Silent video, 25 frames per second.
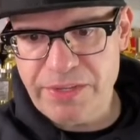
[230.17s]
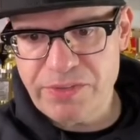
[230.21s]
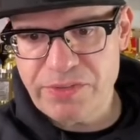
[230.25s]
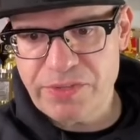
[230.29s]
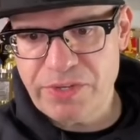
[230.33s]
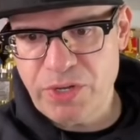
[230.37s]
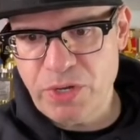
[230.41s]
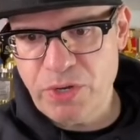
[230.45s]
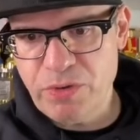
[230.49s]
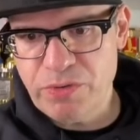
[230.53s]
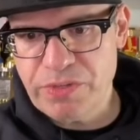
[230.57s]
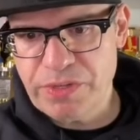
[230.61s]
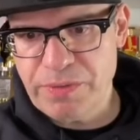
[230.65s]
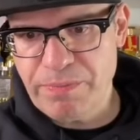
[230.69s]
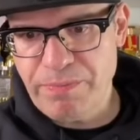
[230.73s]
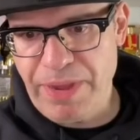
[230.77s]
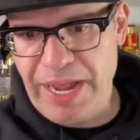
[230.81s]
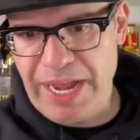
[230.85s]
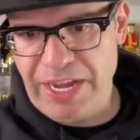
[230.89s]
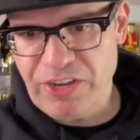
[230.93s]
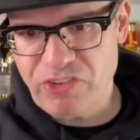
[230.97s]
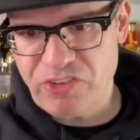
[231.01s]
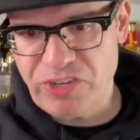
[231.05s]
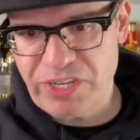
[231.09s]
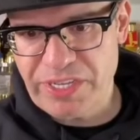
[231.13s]
It is an ode to
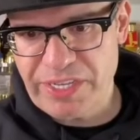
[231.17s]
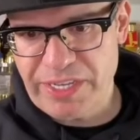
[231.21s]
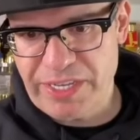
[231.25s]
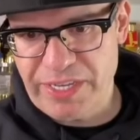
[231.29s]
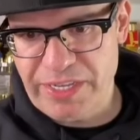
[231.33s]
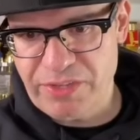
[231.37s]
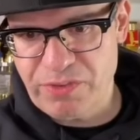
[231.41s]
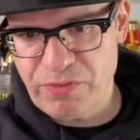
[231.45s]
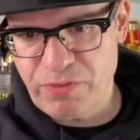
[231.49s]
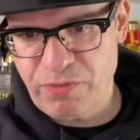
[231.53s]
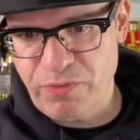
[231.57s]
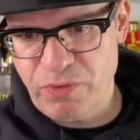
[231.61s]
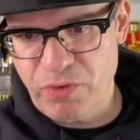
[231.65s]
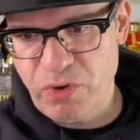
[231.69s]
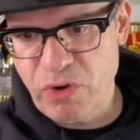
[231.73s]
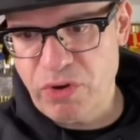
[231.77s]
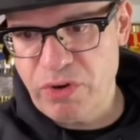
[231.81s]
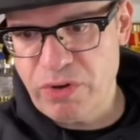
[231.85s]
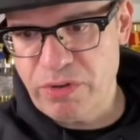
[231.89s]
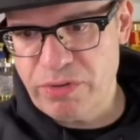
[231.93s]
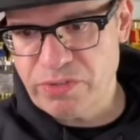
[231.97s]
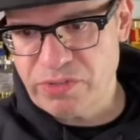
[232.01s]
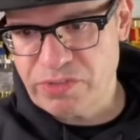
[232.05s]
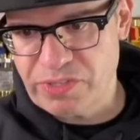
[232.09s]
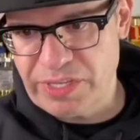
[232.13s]
passionate kiss,
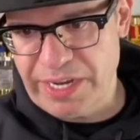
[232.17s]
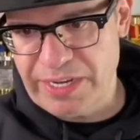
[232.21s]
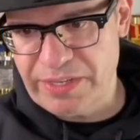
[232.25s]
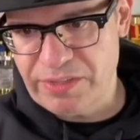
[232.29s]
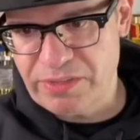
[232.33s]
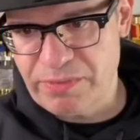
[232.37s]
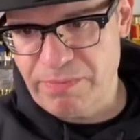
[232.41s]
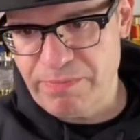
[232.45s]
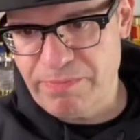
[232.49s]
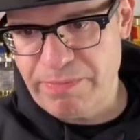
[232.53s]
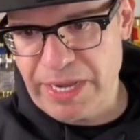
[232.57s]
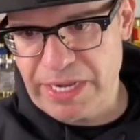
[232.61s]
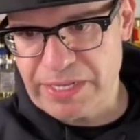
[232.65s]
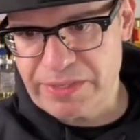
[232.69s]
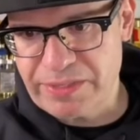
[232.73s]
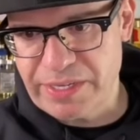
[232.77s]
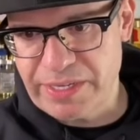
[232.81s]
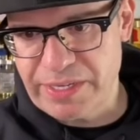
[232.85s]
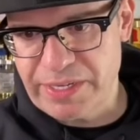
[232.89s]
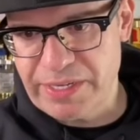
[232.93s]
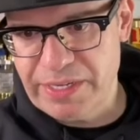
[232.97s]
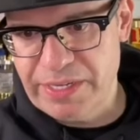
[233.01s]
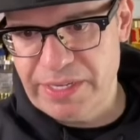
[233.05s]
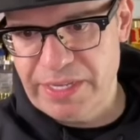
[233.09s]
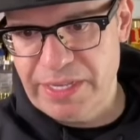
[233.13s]
floral scents
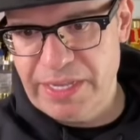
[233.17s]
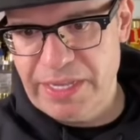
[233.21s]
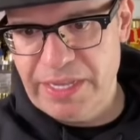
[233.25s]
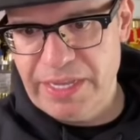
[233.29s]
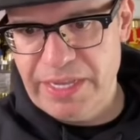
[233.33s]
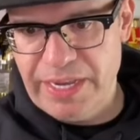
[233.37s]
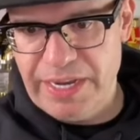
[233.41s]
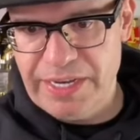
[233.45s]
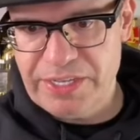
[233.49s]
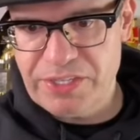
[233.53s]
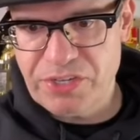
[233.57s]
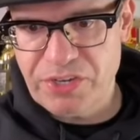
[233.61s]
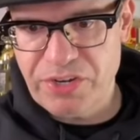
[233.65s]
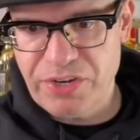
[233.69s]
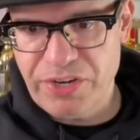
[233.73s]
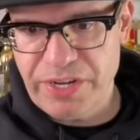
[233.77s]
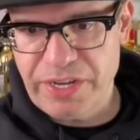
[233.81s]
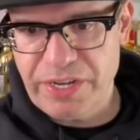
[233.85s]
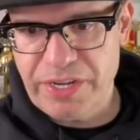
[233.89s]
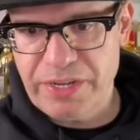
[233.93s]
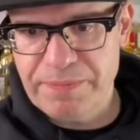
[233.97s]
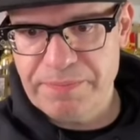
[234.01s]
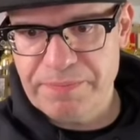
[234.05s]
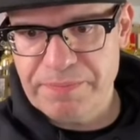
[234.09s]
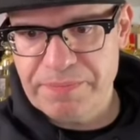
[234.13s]
melting and
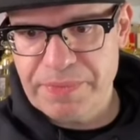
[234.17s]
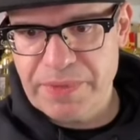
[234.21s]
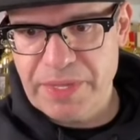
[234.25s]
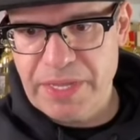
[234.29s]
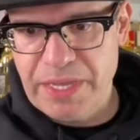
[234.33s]
turning